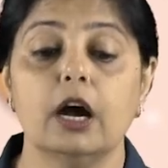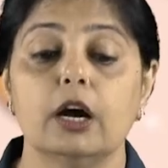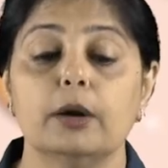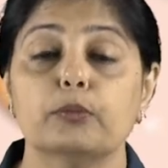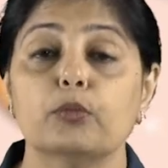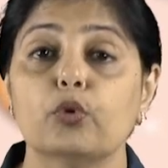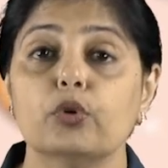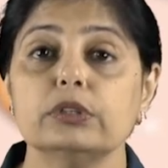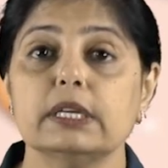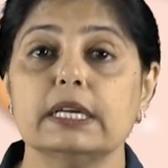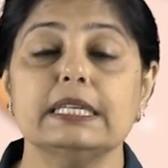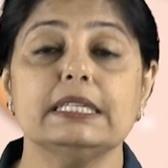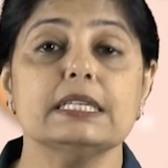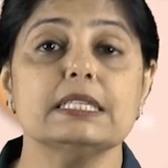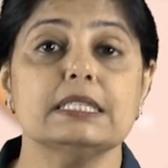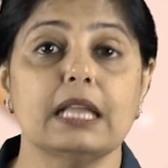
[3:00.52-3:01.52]
Moon,
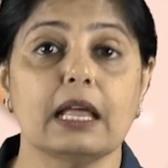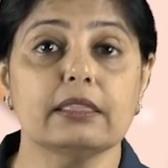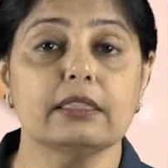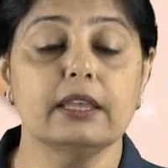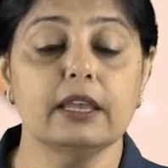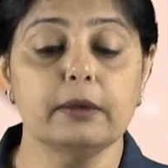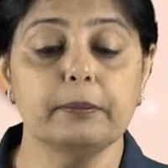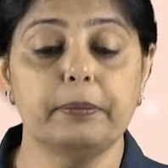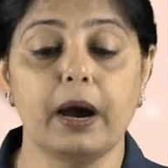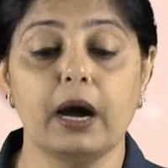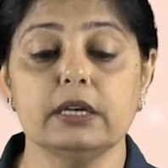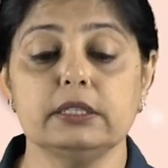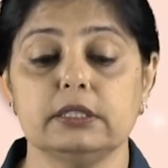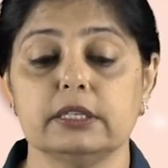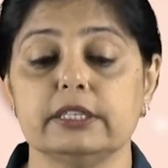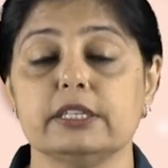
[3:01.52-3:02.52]
it is nothing
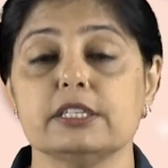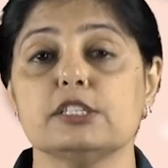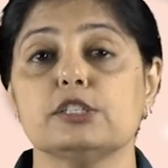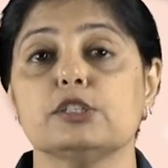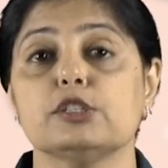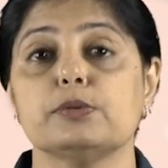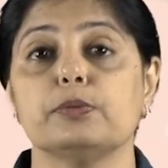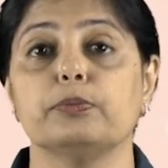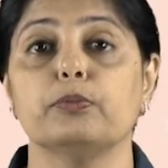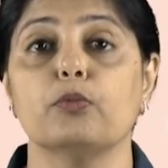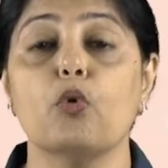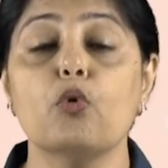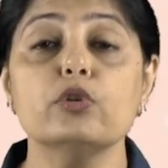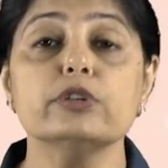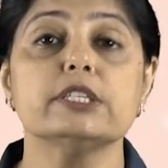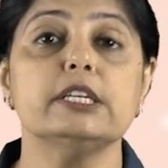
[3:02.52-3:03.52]
but it is
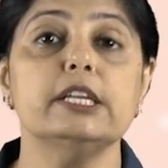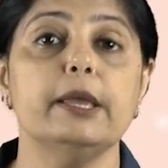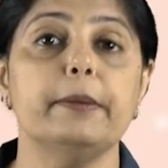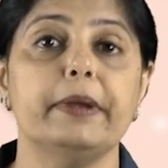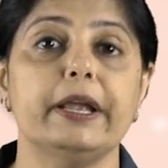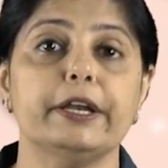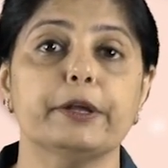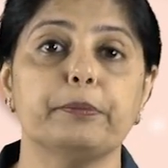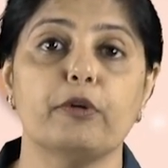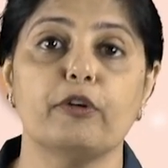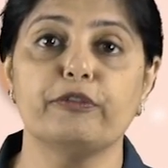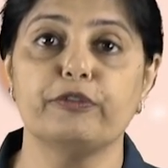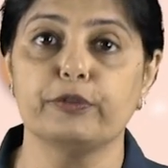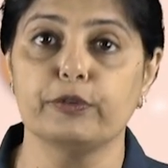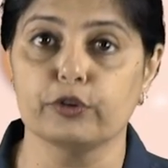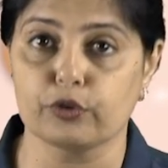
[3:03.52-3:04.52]
mostly made up of
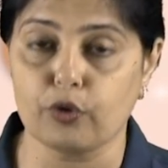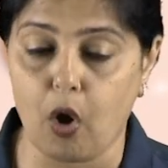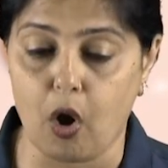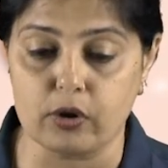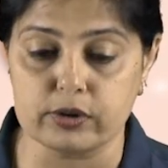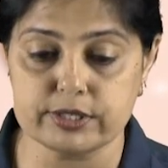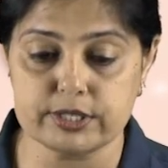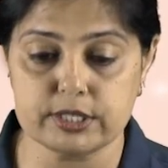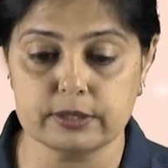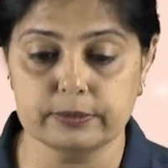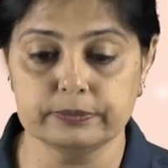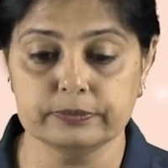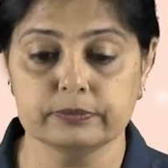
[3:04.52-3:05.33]
rocks.